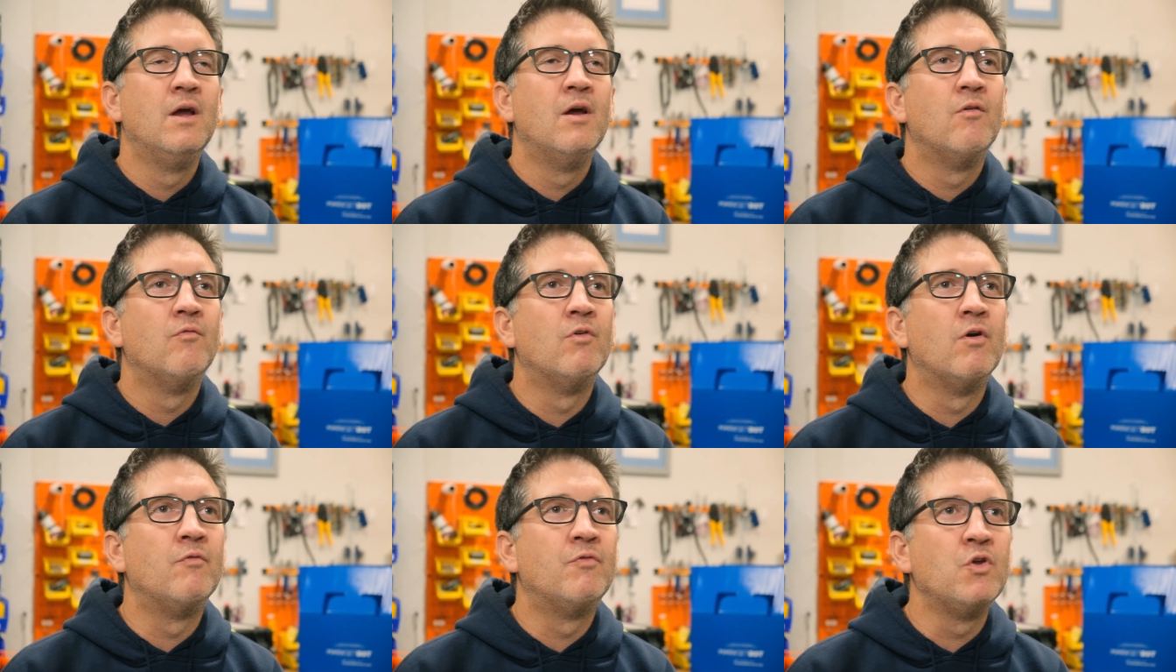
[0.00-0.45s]

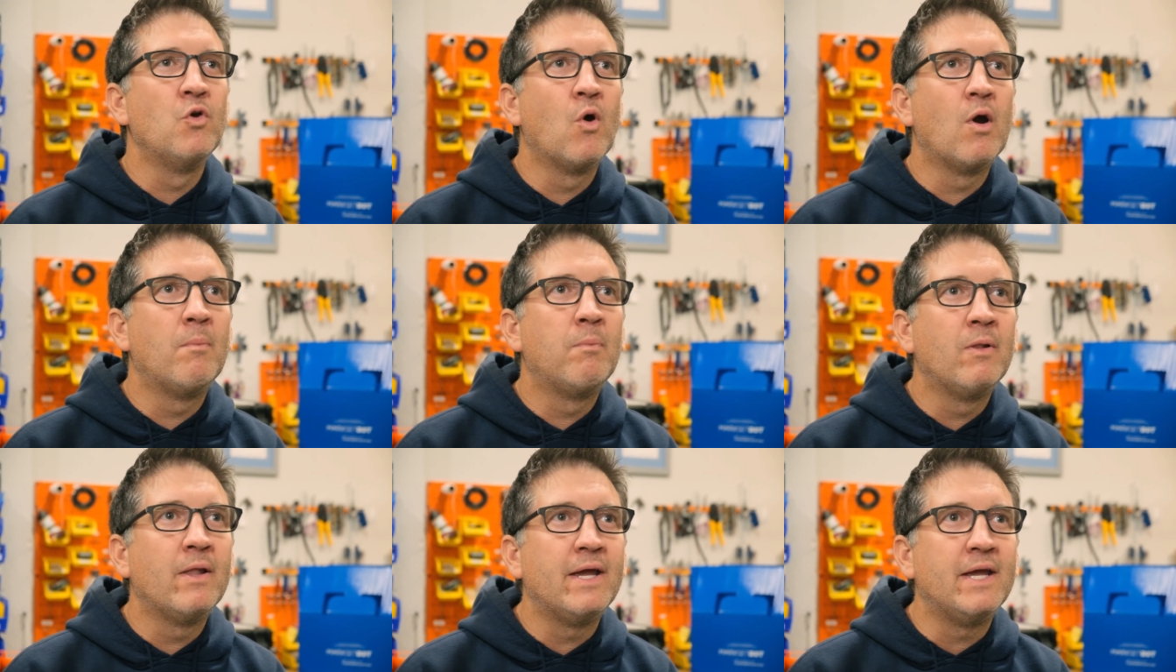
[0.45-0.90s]
Review our
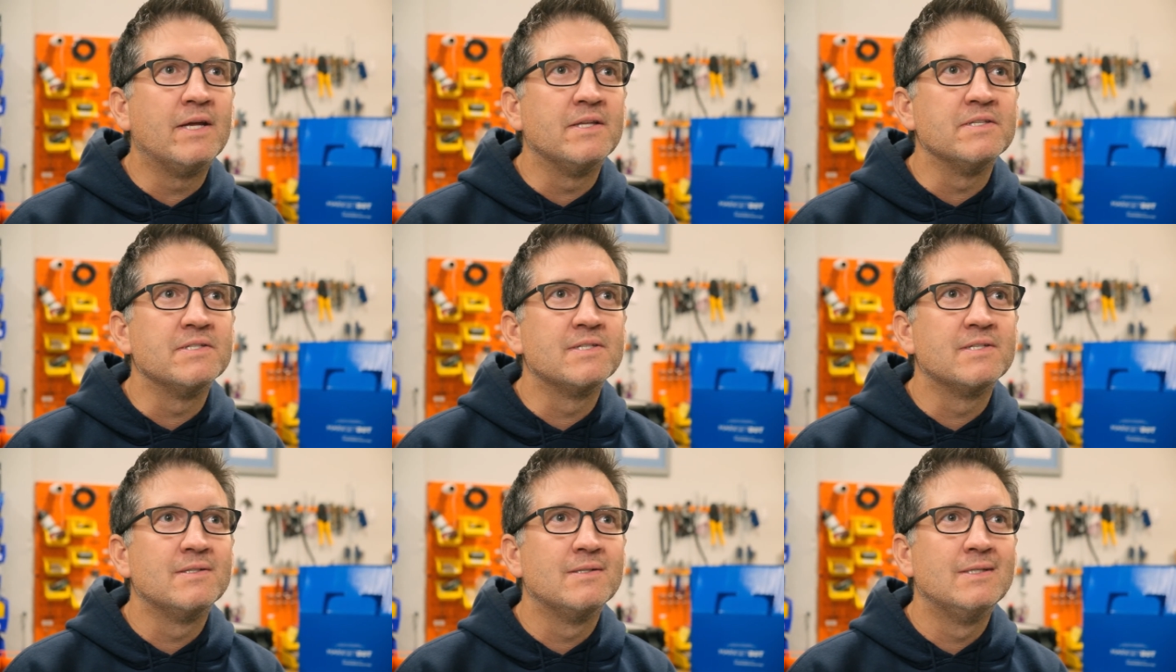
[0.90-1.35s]

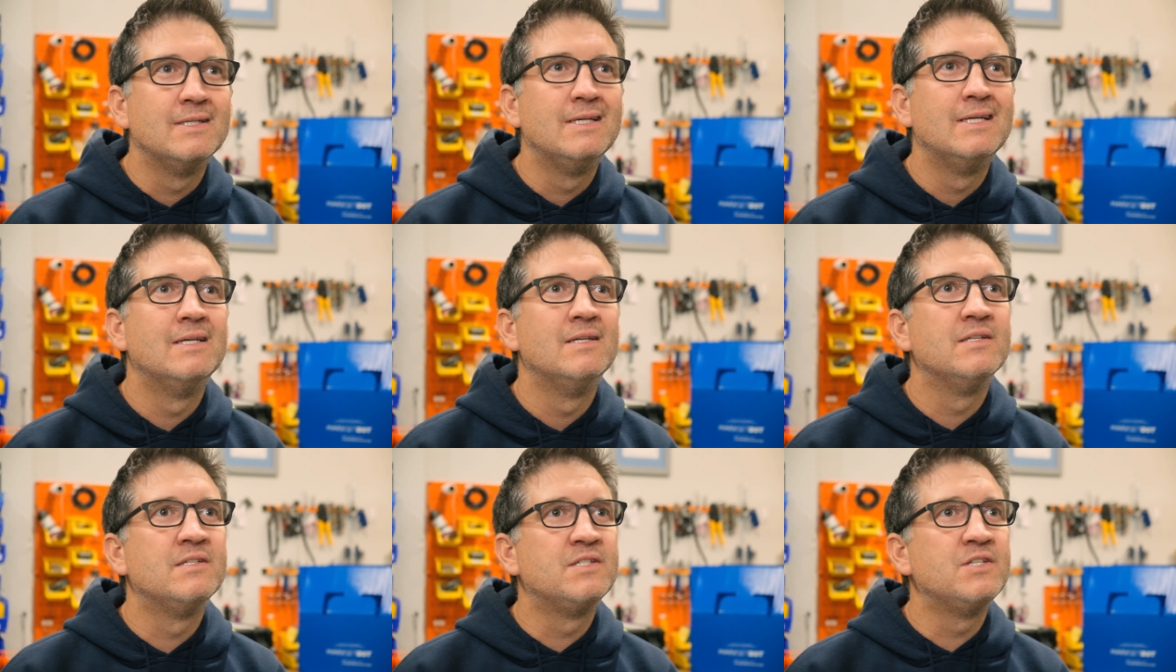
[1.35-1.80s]
plans,
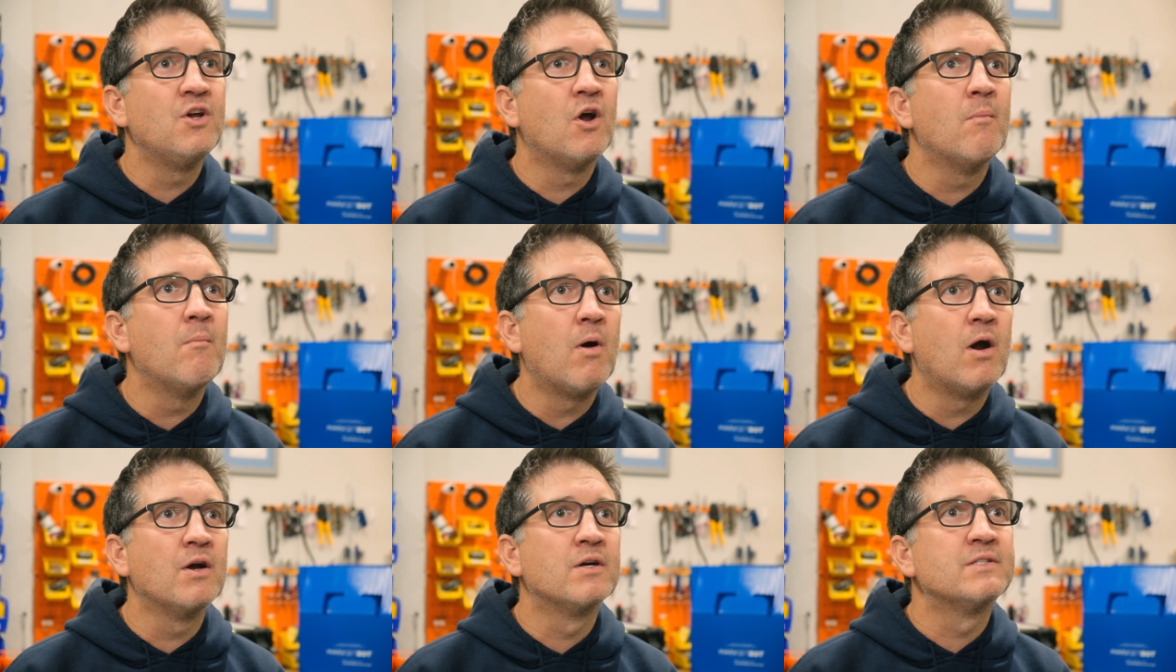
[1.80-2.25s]
see our
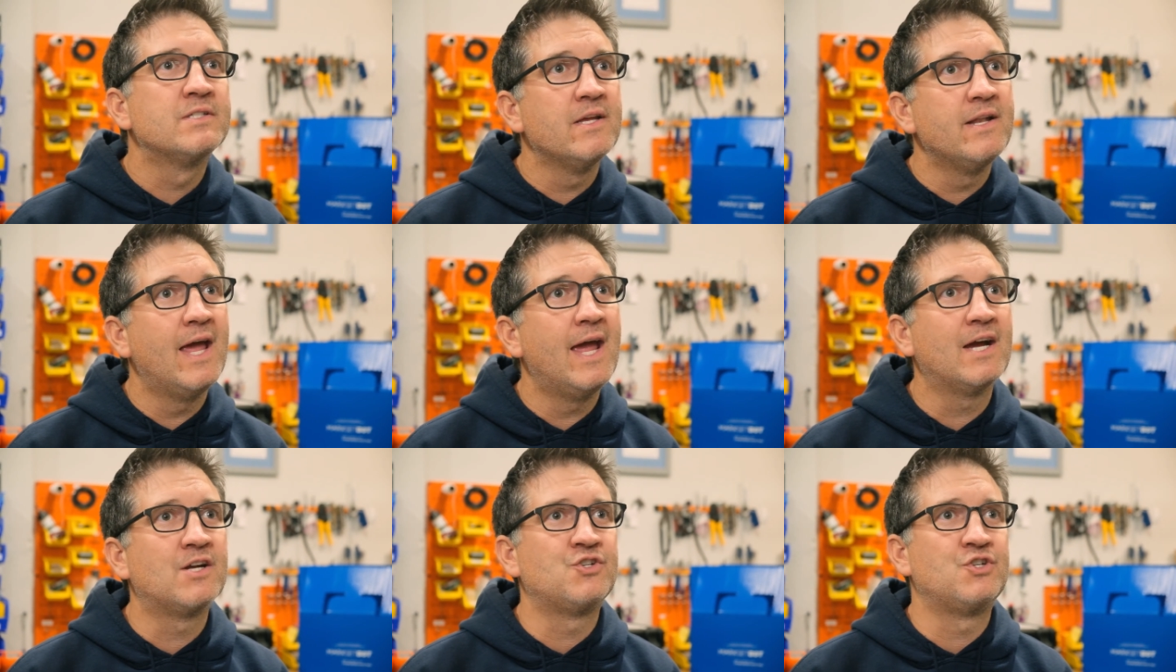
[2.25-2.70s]
marks in
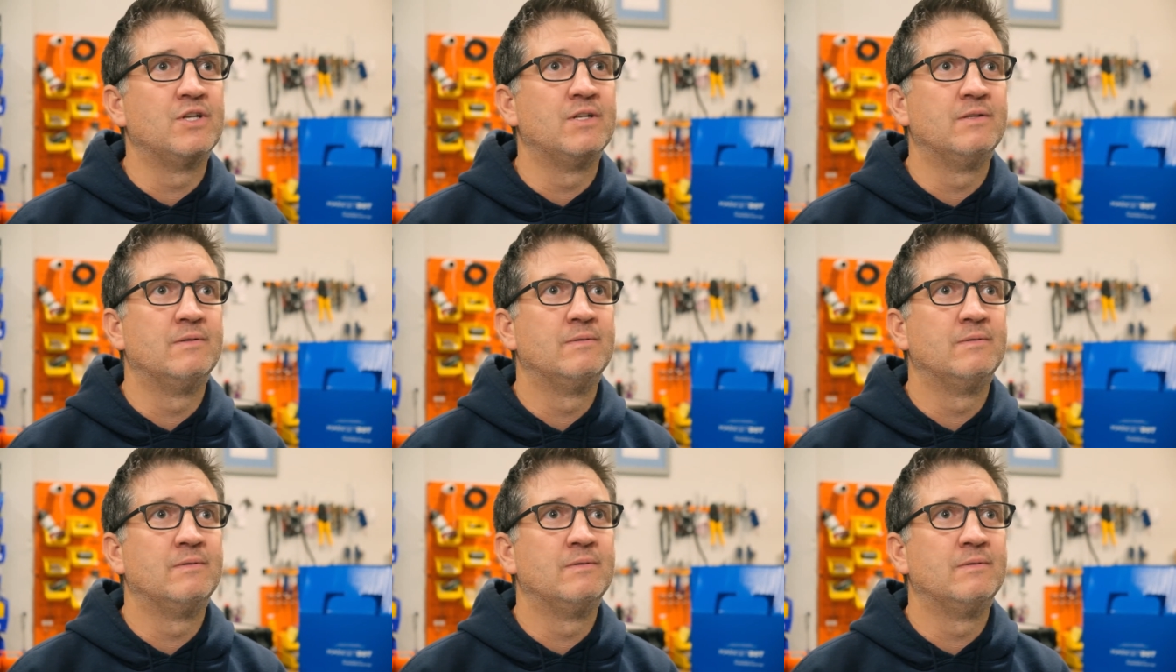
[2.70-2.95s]
action,